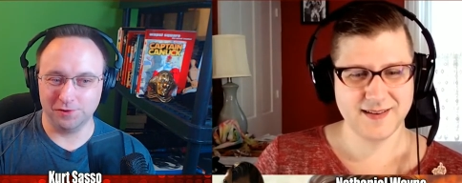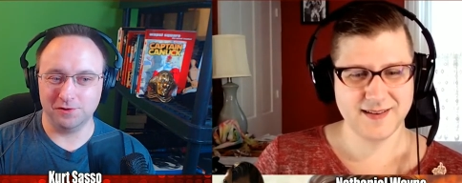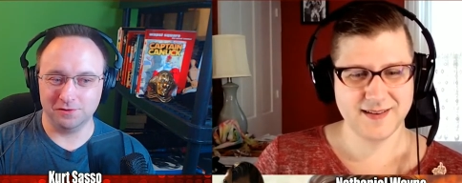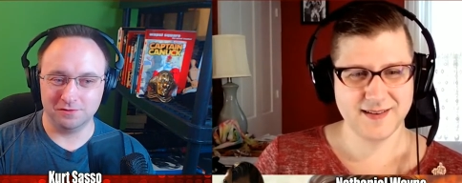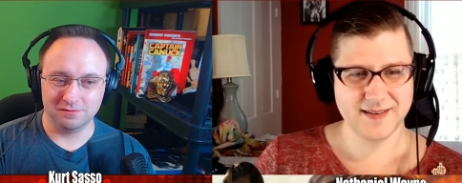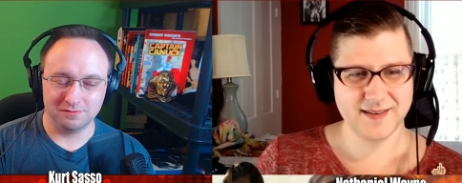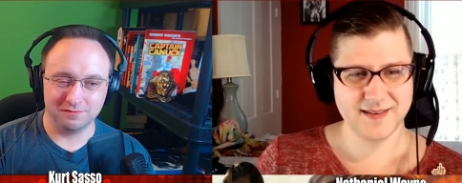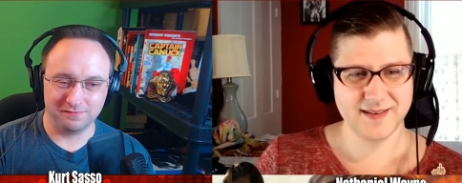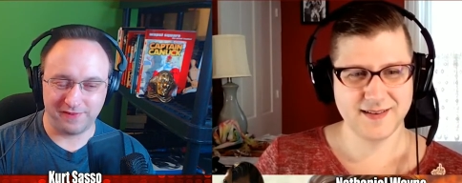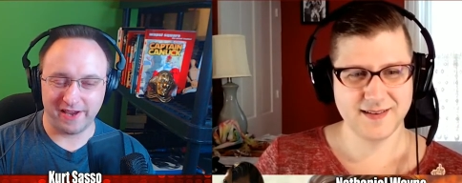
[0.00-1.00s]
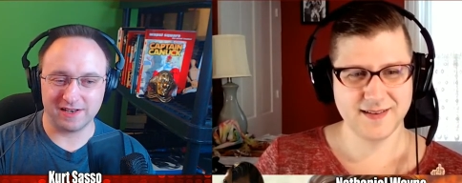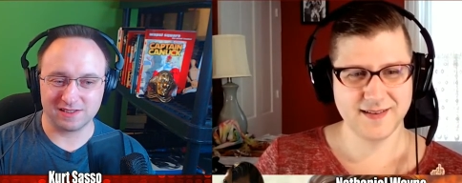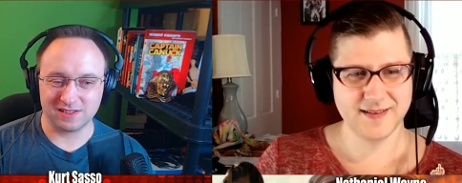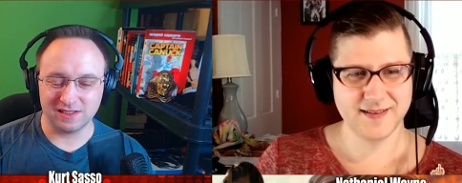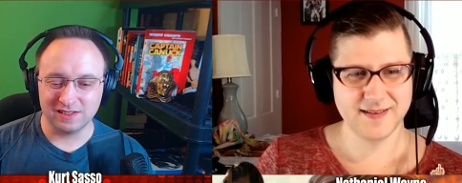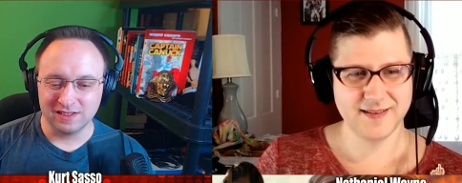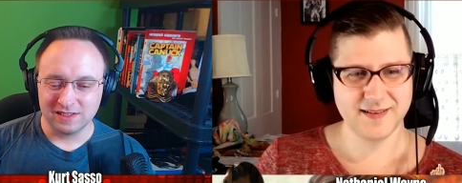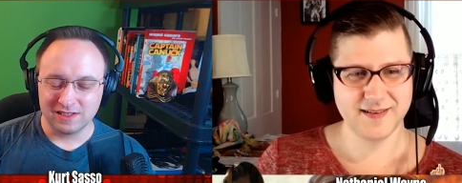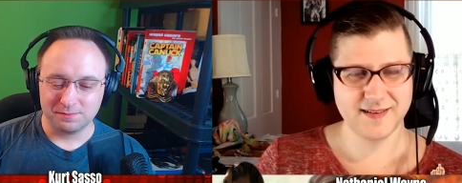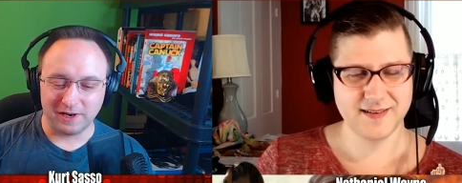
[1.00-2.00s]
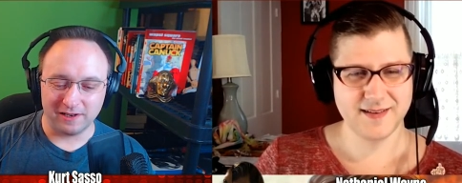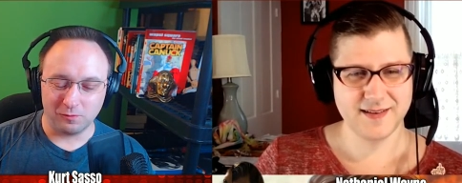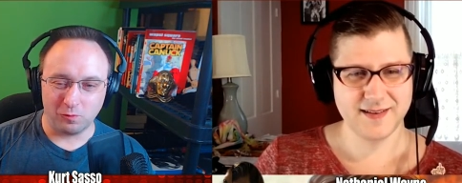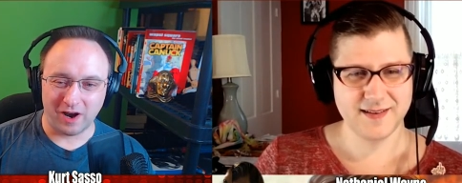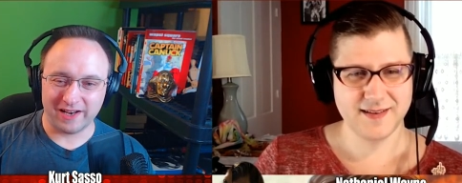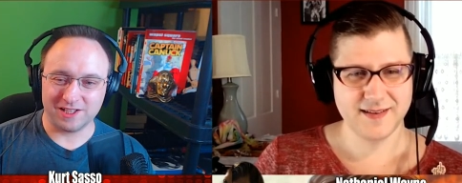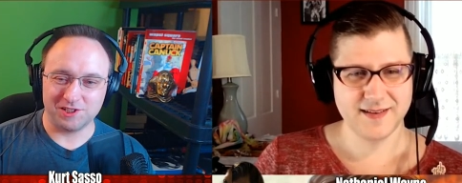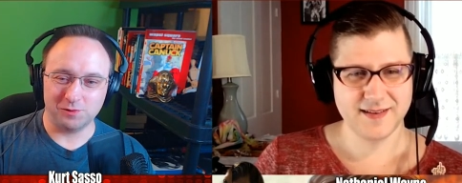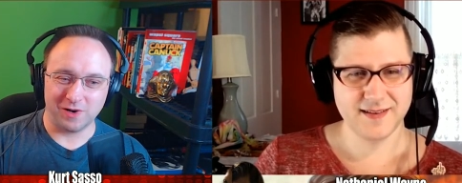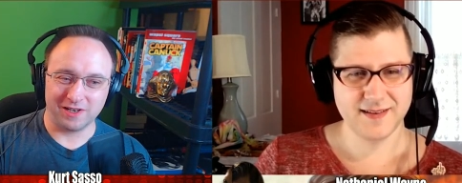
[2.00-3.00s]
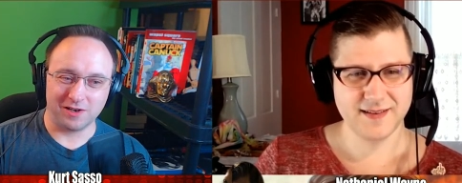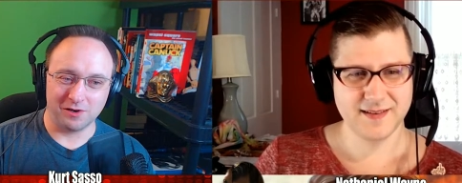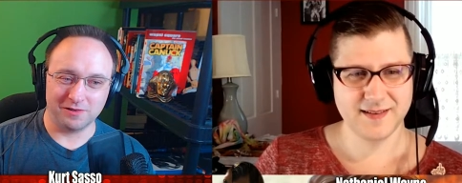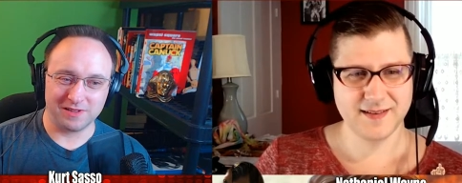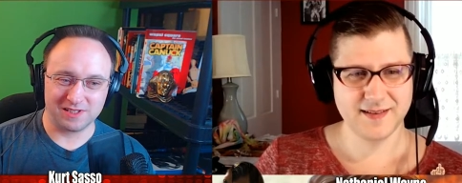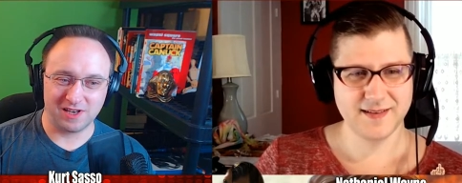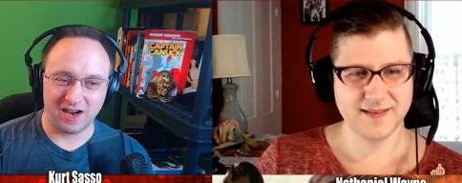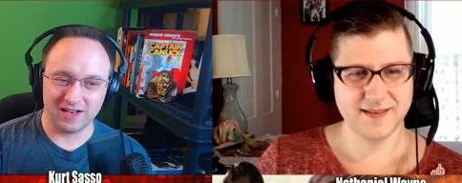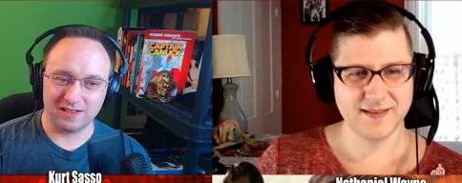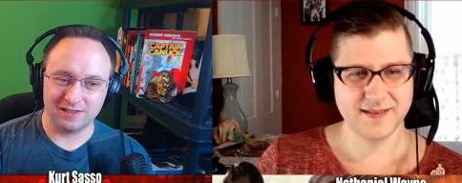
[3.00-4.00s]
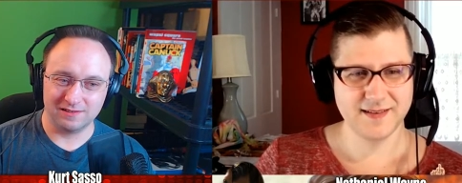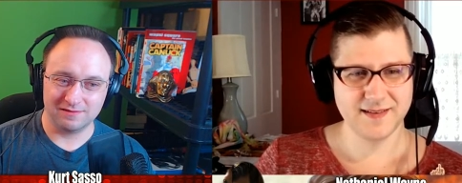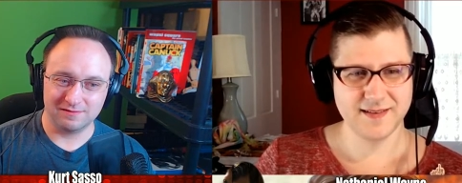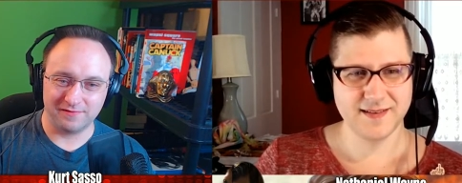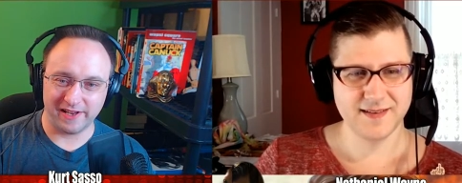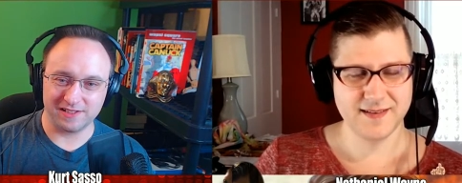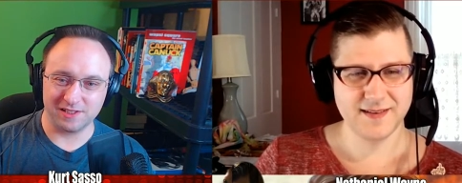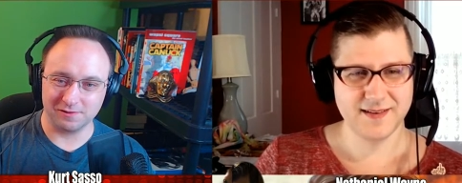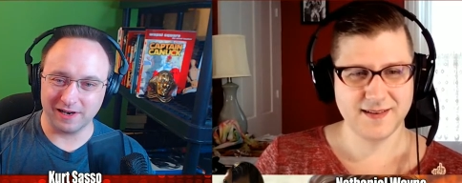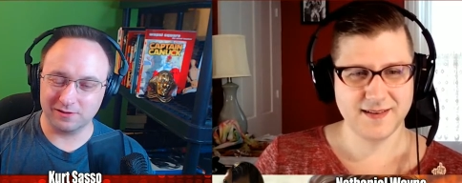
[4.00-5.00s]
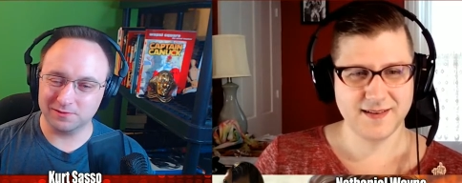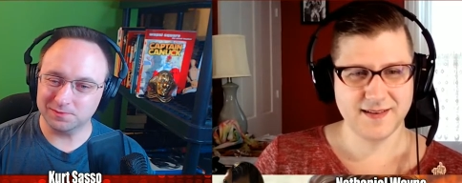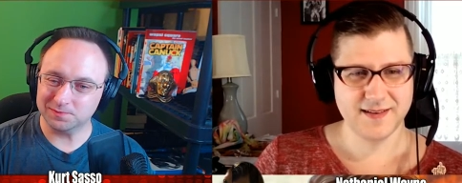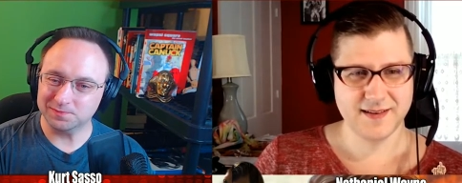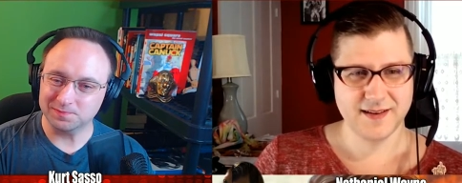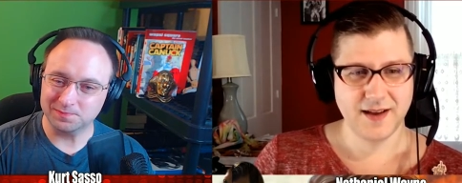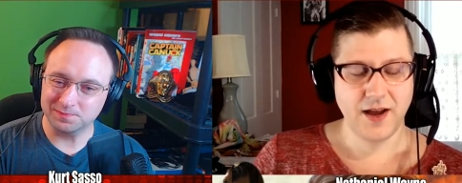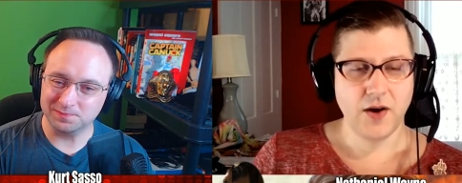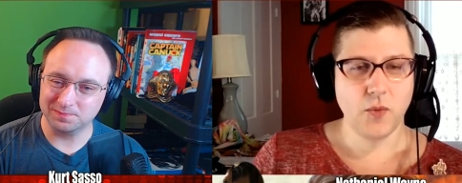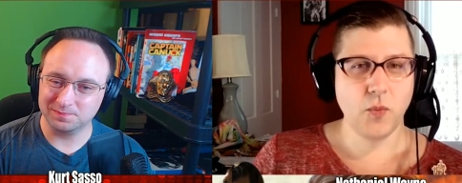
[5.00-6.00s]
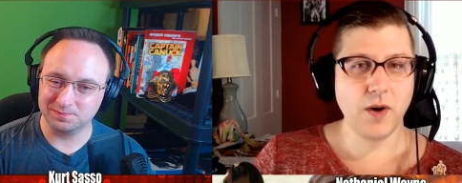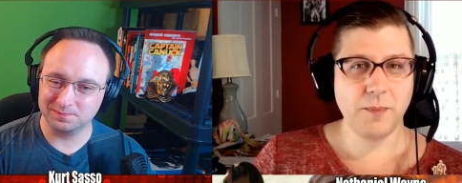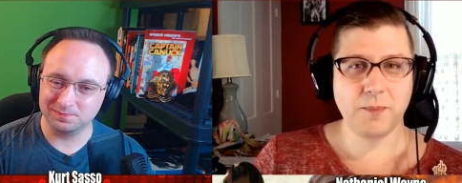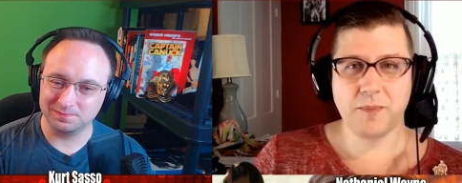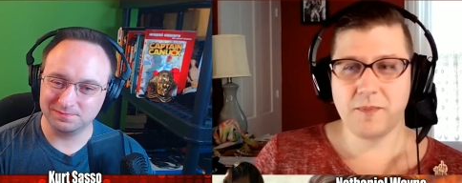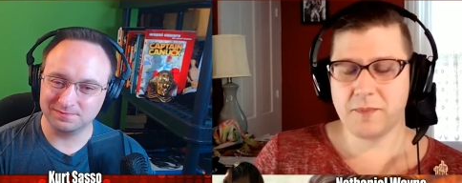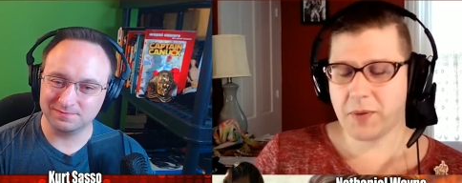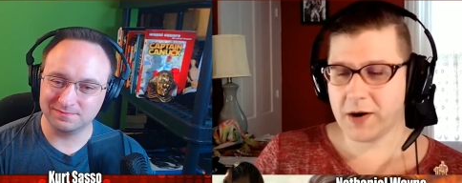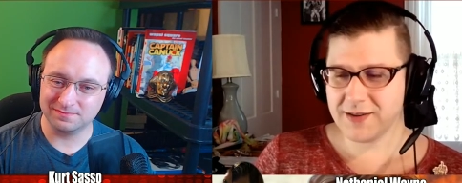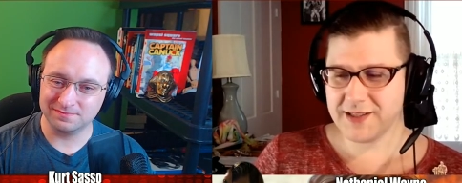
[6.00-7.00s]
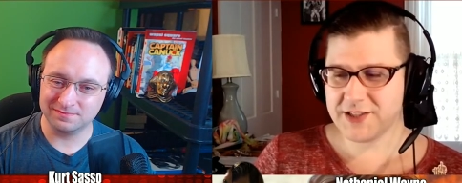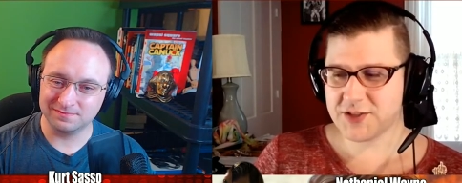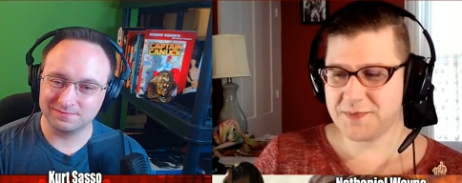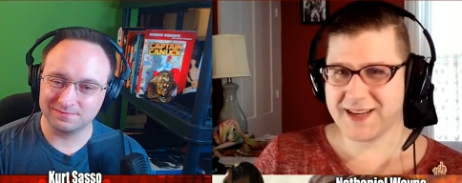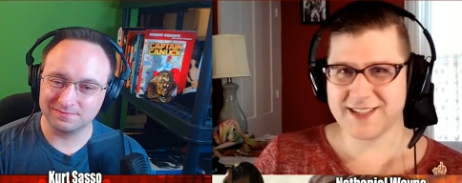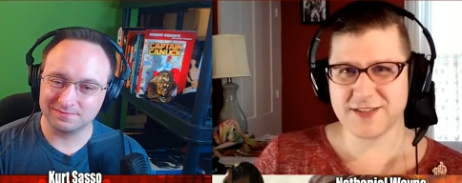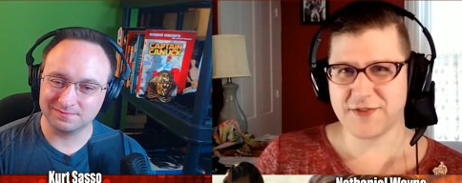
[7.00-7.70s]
Speaker 1: true fantasy, but why did you want to go this high fantasy route?
Speaker 2: Well, partly just because it's very